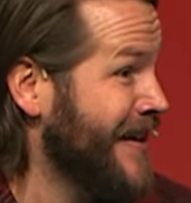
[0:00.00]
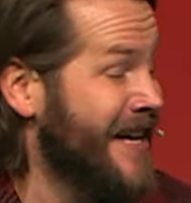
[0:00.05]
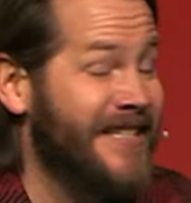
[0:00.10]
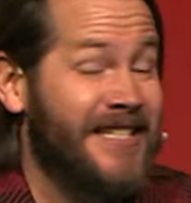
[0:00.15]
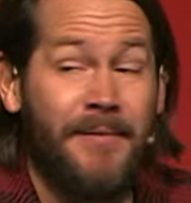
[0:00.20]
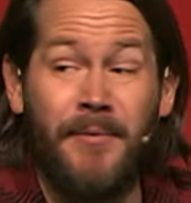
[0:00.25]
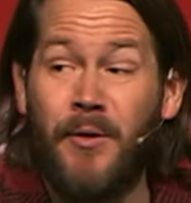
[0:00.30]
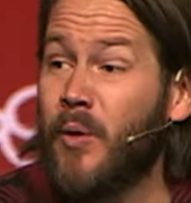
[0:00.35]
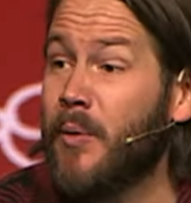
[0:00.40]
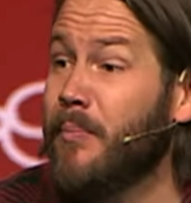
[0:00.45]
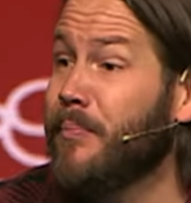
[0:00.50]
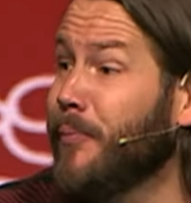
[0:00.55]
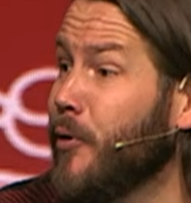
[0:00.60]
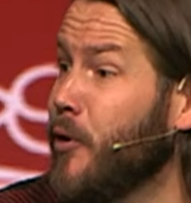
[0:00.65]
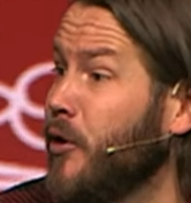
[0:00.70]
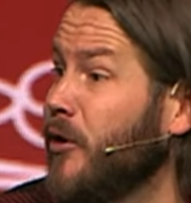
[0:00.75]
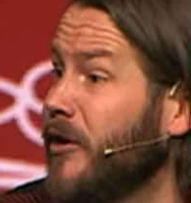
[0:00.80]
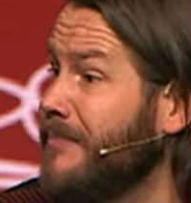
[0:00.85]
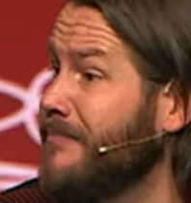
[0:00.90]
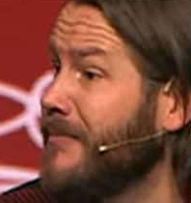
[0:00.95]
Some of them were
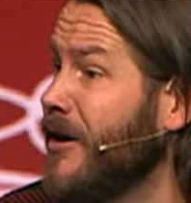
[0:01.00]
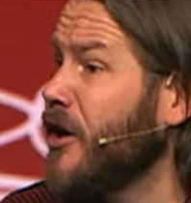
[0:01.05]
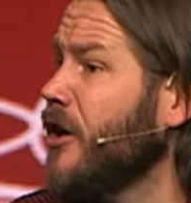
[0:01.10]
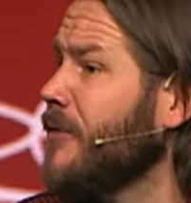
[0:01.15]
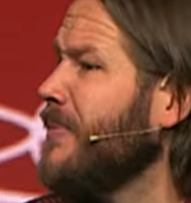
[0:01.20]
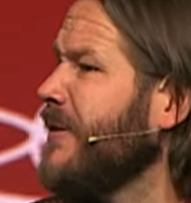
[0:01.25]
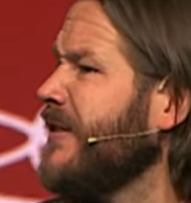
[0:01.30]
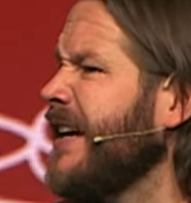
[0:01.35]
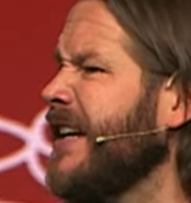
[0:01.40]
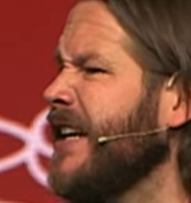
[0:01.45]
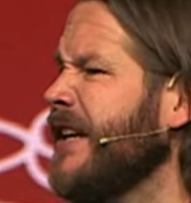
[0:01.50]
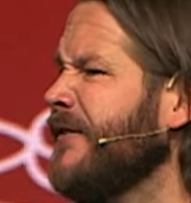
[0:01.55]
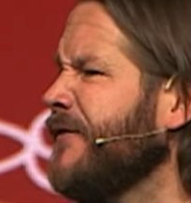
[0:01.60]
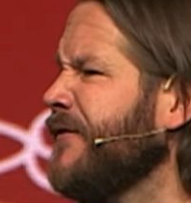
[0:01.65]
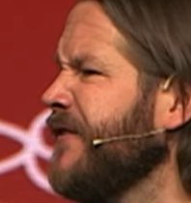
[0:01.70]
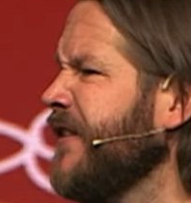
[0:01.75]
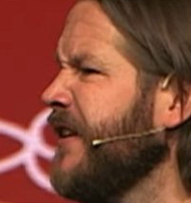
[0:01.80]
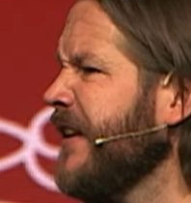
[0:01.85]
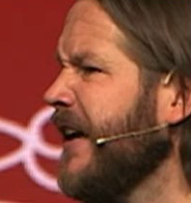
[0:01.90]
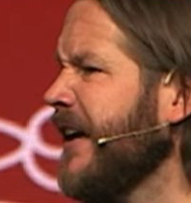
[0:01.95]
brutally murdered, but they didn't
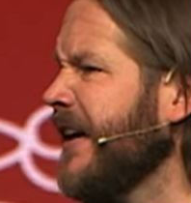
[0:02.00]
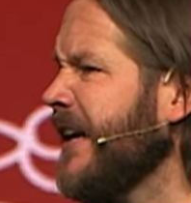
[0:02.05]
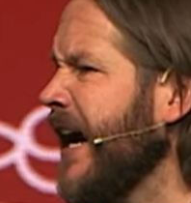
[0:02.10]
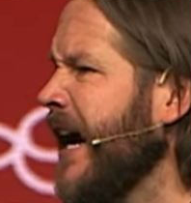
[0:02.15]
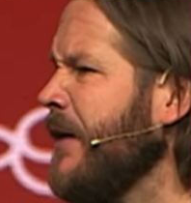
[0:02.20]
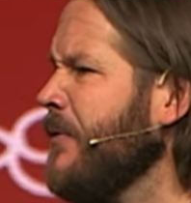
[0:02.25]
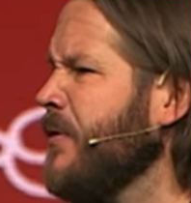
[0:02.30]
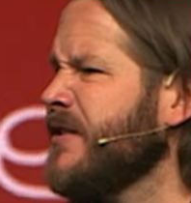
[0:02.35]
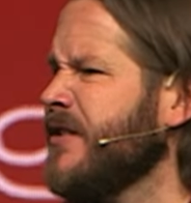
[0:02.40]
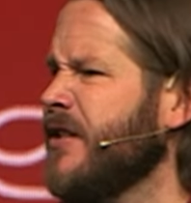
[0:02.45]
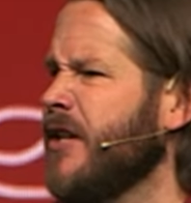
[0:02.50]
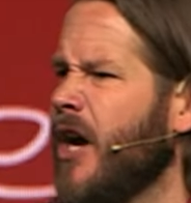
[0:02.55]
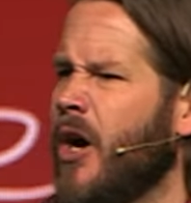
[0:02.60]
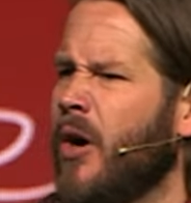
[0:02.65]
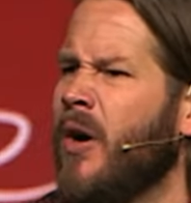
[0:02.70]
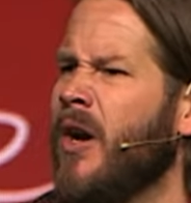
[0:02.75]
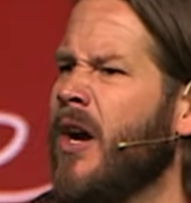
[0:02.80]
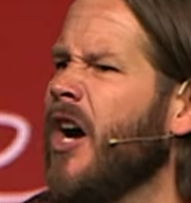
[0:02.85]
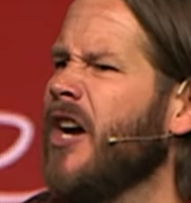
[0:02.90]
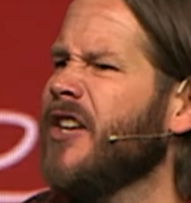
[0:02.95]
flee like cowards.
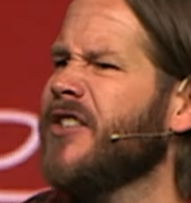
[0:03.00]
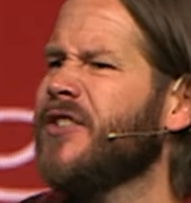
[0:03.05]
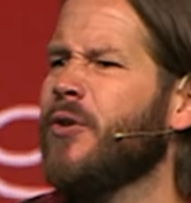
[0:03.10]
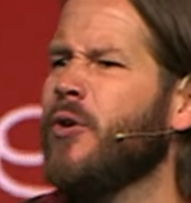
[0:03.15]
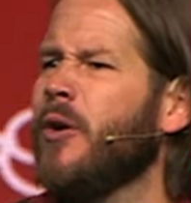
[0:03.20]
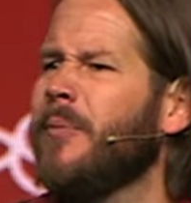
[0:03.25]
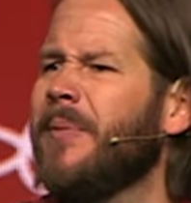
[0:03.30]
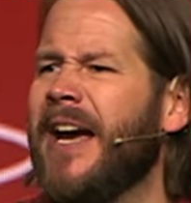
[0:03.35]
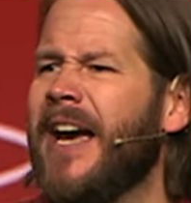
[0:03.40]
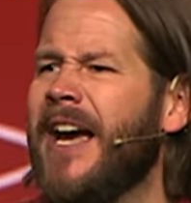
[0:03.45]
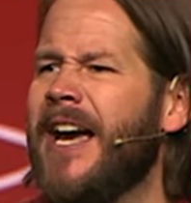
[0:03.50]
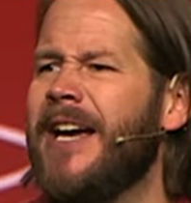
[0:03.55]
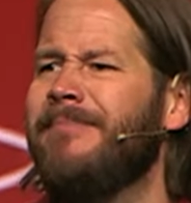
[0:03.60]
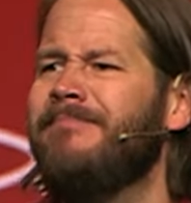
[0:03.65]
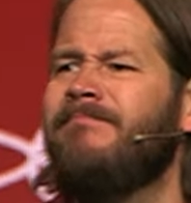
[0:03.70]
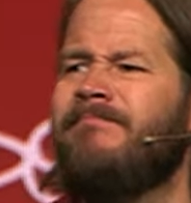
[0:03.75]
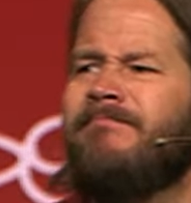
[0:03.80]
No, a storm came